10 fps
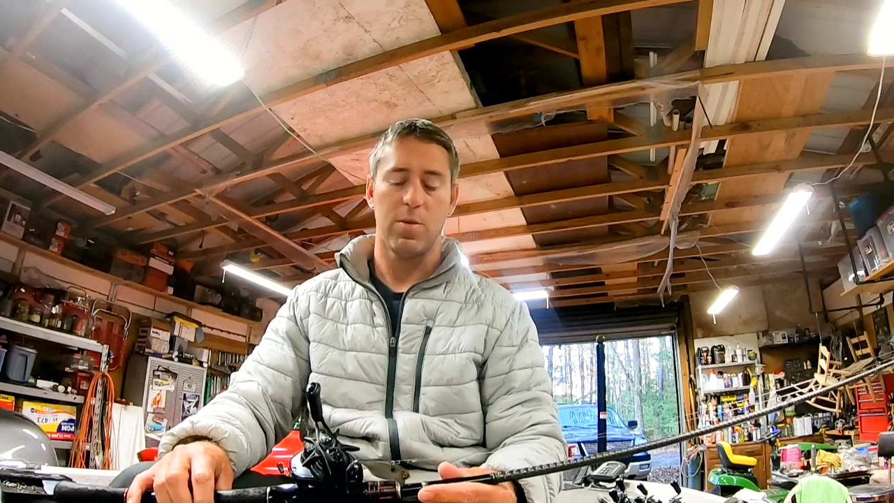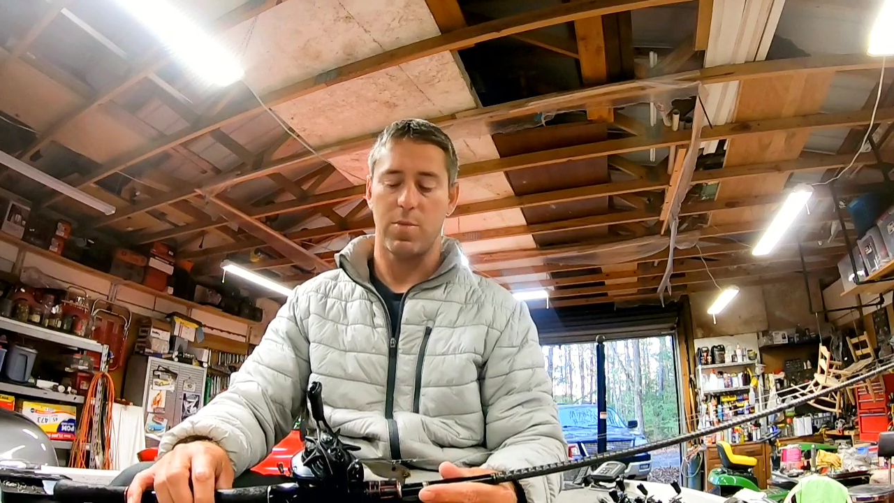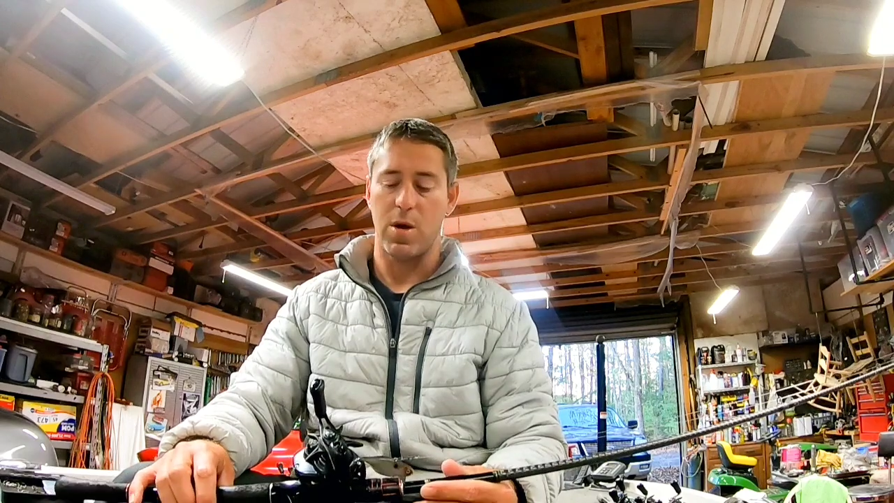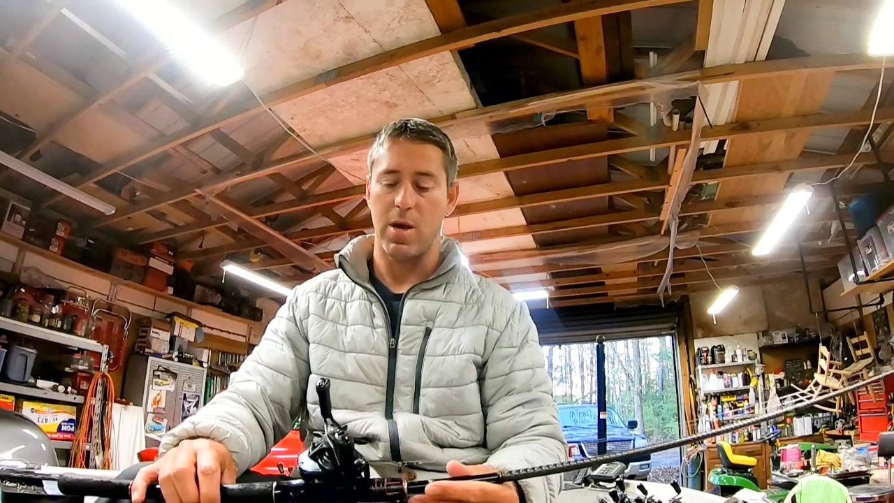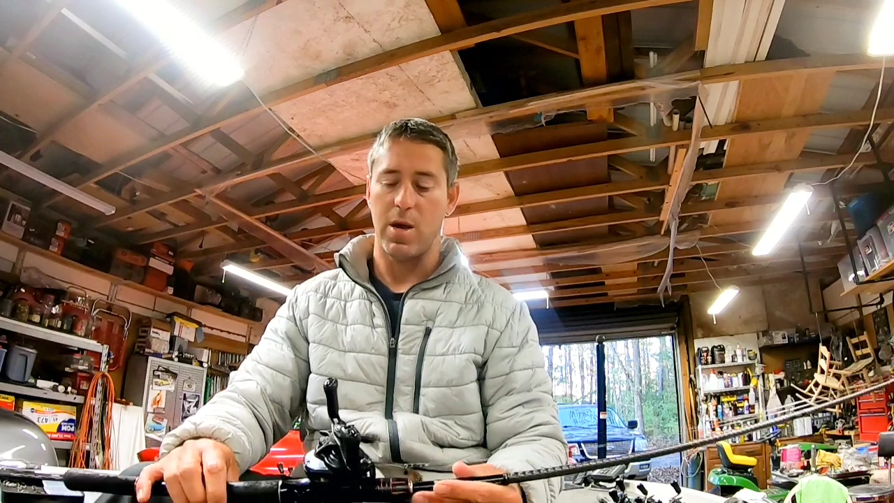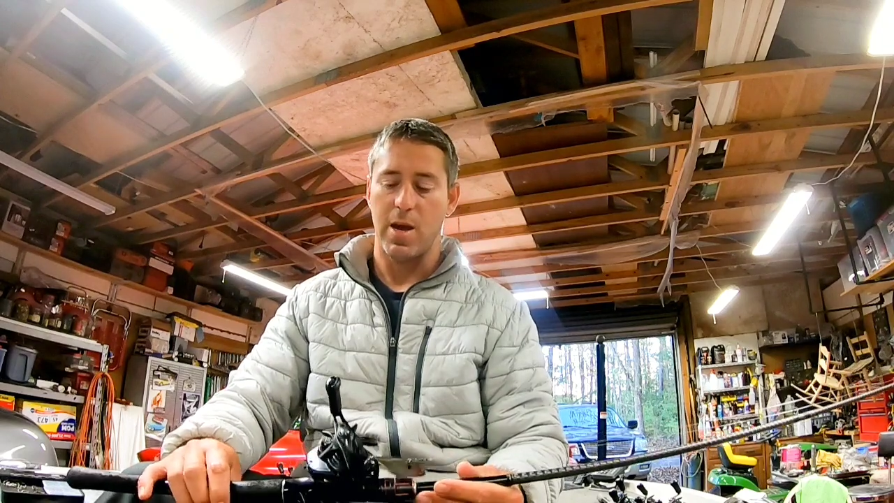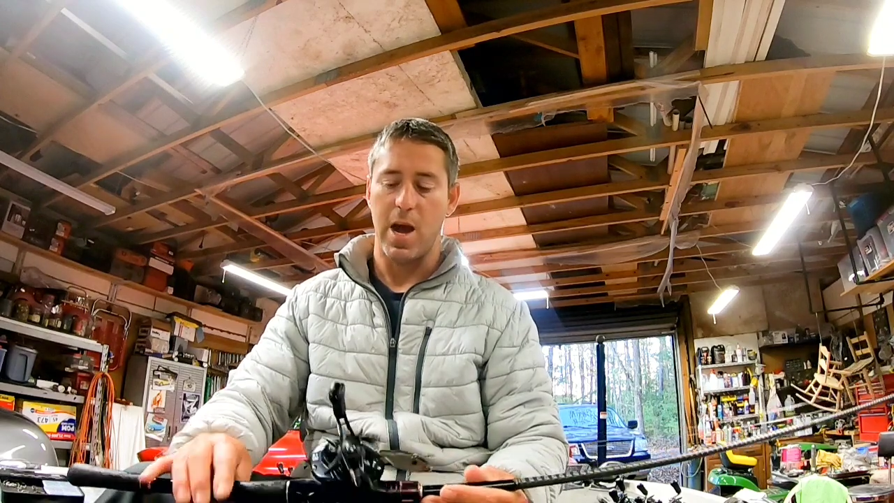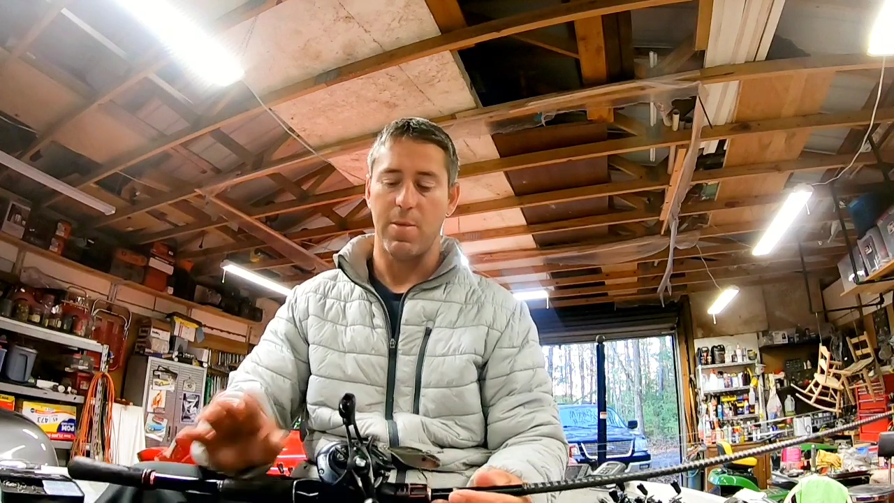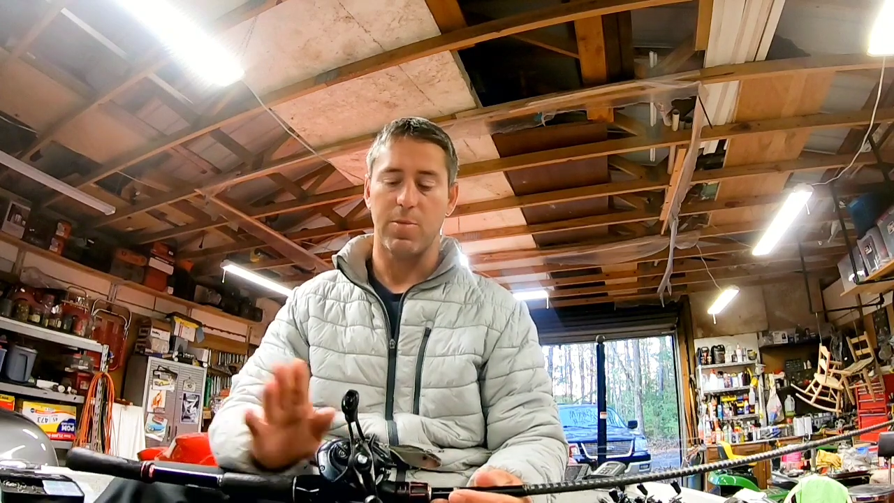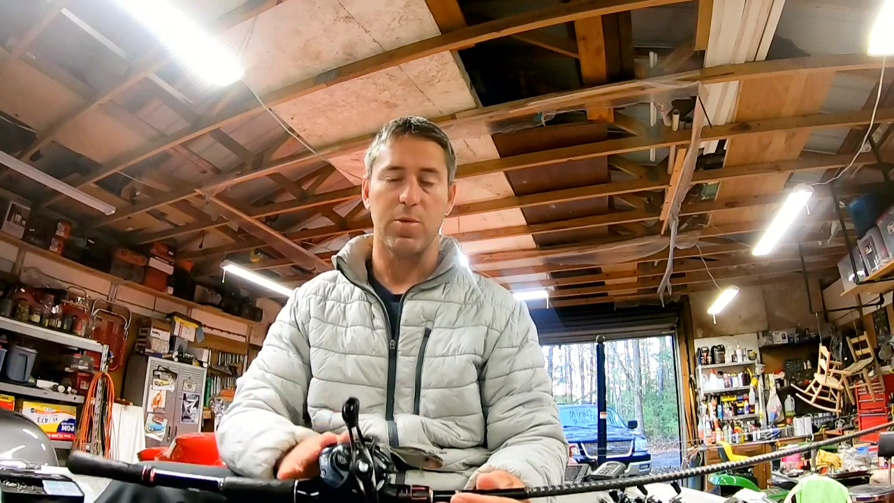but
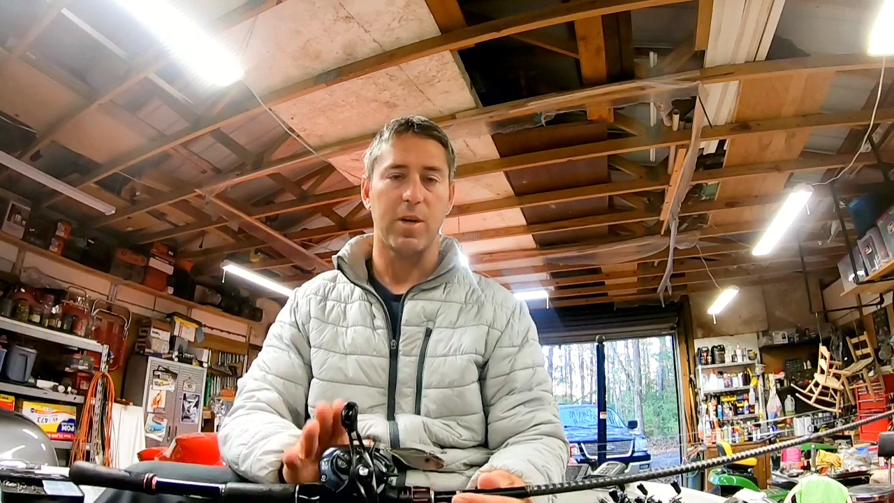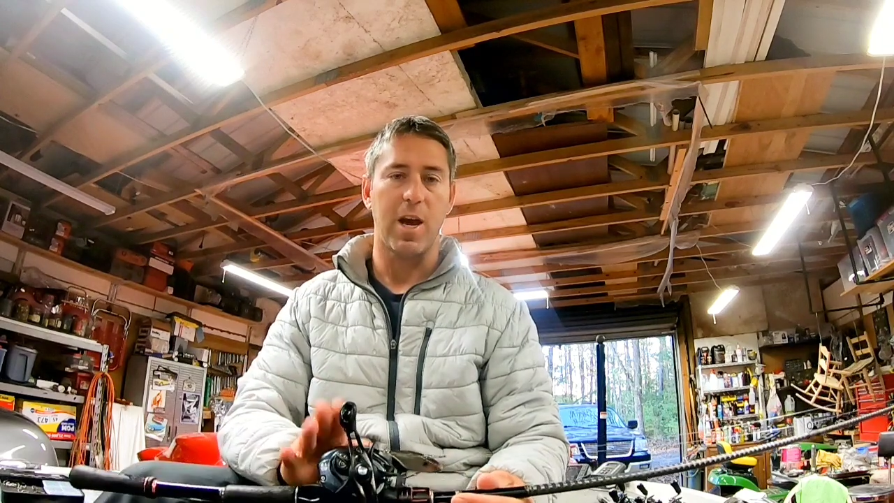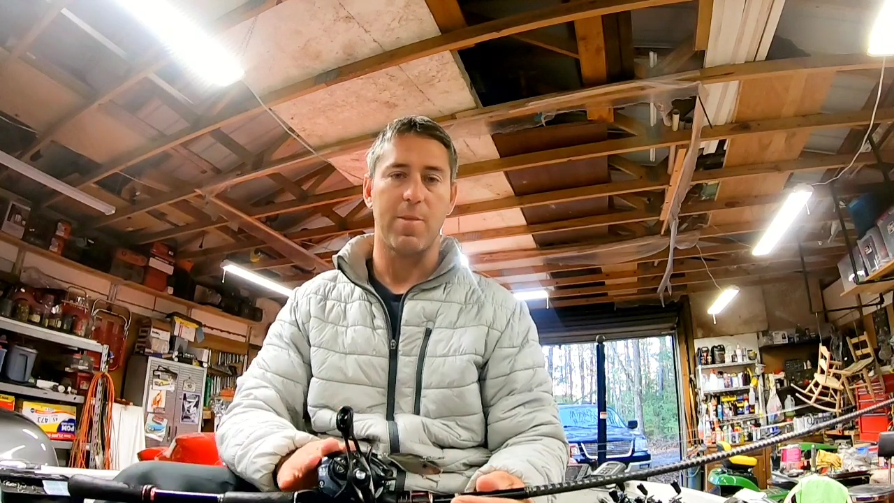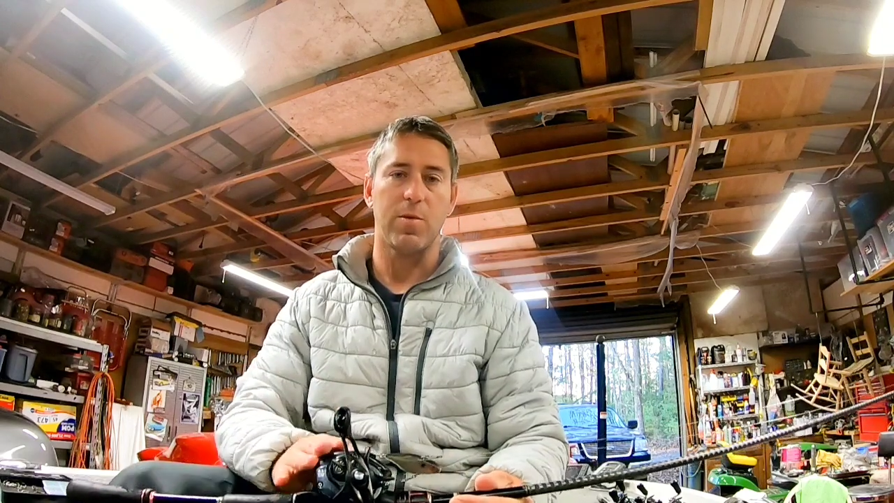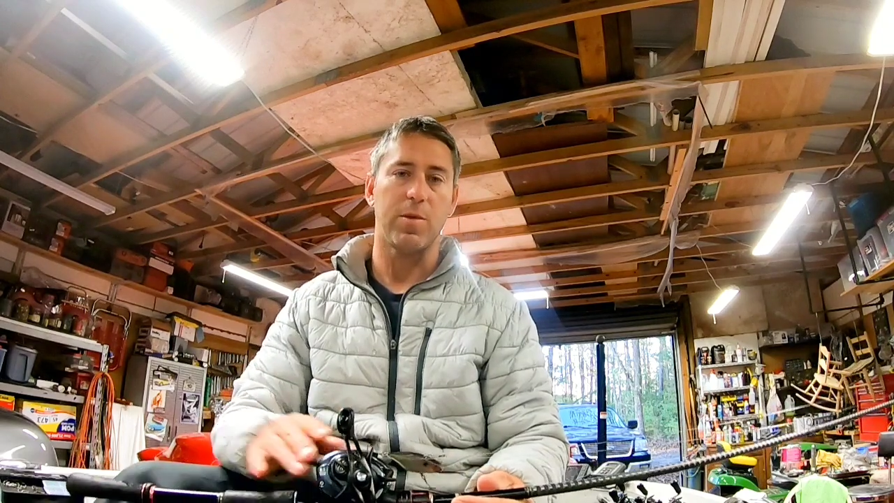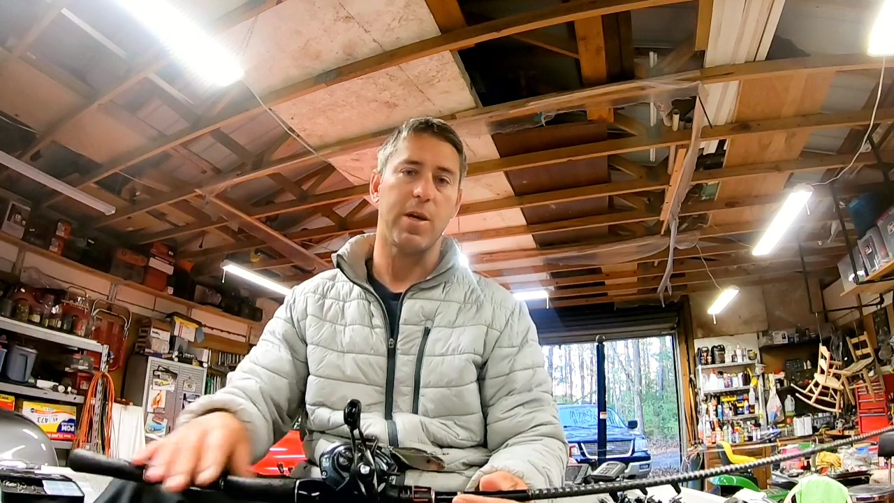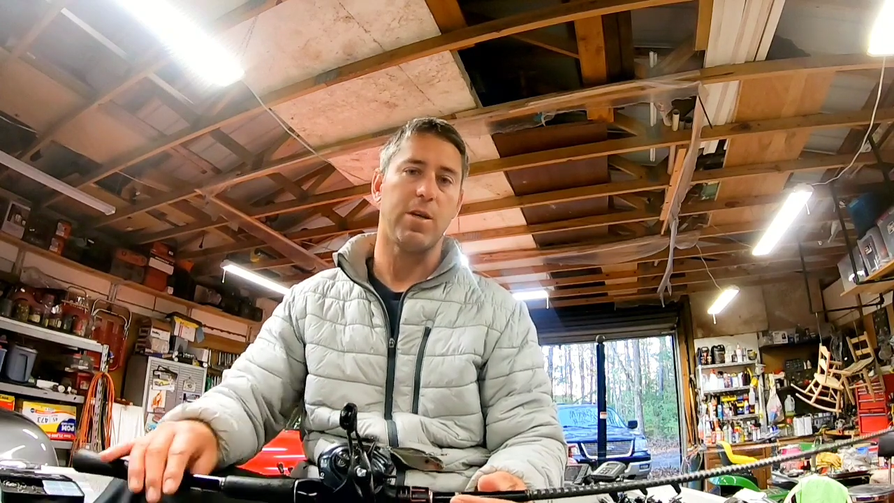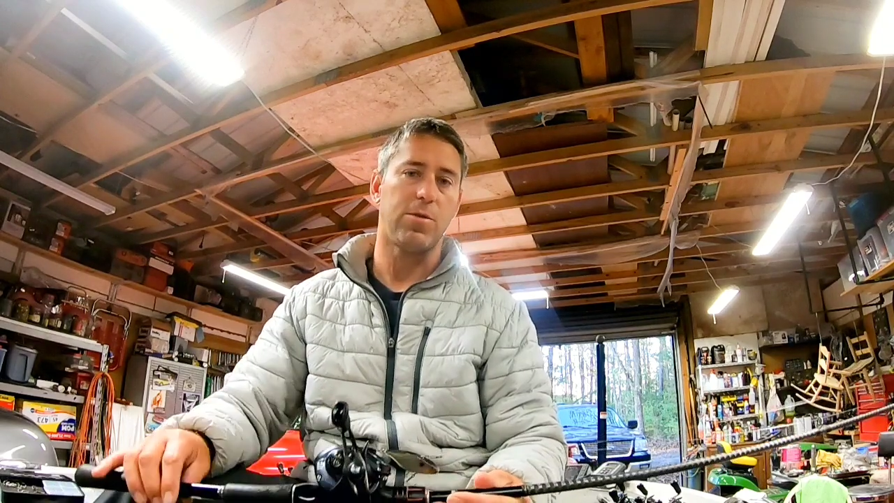I've been pretty happy with 8.